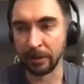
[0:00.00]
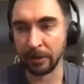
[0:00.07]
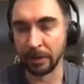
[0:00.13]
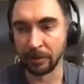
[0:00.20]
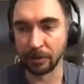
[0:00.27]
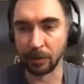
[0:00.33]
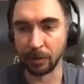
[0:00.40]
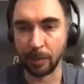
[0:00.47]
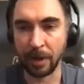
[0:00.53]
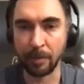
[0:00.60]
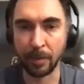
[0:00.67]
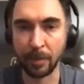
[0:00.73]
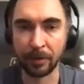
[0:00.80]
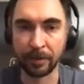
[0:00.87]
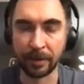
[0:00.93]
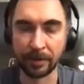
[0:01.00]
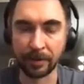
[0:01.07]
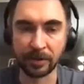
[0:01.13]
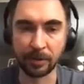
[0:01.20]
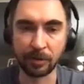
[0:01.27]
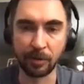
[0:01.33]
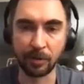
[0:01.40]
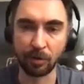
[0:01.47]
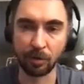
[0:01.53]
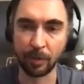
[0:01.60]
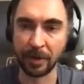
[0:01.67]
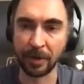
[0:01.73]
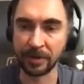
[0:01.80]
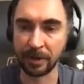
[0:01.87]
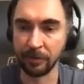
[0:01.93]
and also payment and
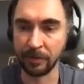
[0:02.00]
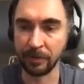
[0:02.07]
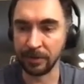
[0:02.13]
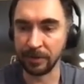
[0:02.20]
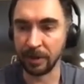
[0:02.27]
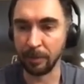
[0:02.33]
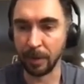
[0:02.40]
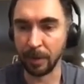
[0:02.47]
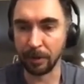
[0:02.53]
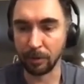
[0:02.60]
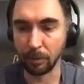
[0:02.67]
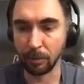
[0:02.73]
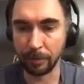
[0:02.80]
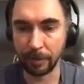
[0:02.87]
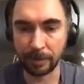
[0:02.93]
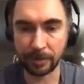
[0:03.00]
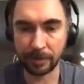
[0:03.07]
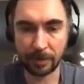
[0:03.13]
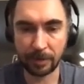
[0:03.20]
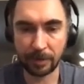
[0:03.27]
subscription-based services and many cool things.